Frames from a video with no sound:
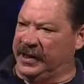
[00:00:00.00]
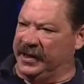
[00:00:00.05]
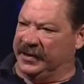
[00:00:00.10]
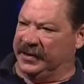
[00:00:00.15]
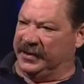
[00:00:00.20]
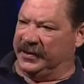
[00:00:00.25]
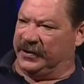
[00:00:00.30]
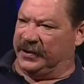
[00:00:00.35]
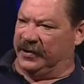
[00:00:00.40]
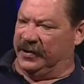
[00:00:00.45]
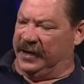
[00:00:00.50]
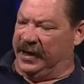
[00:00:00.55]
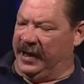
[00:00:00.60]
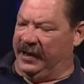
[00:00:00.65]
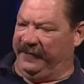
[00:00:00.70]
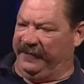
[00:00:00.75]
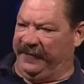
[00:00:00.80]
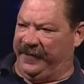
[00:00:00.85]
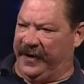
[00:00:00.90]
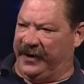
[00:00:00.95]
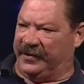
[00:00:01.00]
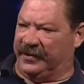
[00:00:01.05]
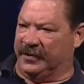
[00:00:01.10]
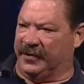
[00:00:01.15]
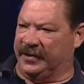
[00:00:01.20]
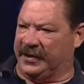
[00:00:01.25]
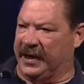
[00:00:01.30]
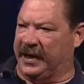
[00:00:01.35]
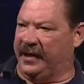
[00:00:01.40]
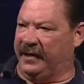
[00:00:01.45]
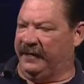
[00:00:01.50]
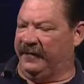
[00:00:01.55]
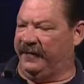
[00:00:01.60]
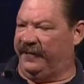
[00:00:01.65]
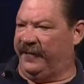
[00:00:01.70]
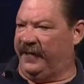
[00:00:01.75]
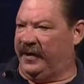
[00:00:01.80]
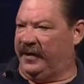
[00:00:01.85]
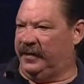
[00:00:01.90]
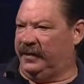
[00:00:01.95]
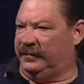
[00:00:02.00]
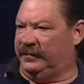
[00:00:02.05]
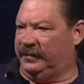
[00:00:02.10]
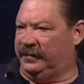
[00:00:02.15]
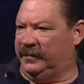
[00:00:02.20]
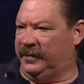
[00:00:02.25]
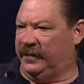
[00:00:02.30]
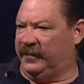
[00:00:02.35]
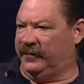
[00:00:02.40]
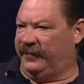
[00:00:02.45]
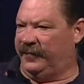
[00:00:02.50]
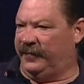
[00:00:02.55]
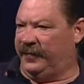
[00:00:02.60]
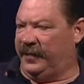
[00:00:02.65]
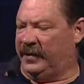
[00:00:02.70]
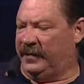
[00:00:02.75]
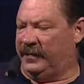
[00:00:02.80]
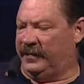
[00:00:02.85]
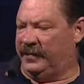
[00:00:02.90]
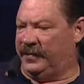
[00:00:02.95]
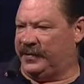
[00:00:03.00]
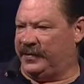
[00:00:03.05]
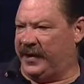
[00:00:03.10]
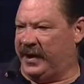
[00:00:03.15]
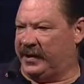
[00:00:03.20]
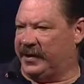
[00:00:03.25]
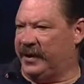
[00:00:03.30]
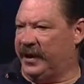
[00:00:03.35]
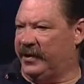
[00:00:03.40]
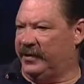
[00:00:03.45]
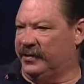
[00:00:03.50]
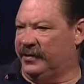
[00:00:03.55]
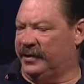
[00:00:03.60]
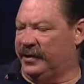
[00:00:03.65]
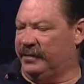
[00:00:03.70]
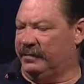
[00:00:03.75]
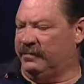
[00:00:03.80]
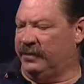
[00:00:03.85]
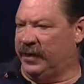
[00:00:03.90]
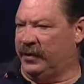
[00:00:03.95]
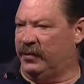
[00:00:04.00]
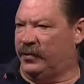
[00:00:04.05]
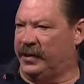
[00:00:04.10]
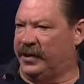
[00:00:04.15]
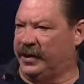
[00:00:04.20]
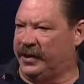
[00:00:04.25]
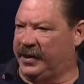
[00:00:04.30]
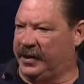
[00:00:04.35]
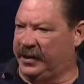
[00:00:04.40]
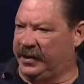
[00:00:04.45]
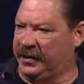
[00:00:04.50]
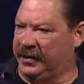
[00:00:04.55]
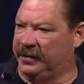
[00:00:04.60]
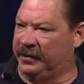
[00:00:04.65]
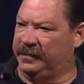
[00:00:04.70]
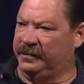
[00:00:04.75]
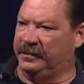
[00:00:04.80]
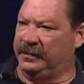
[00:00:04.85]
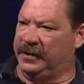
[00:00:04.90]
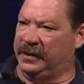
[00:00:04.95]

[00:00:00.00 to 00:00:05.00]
decent turnout of veterans and of, uh, of uh, spectators, that it will continue.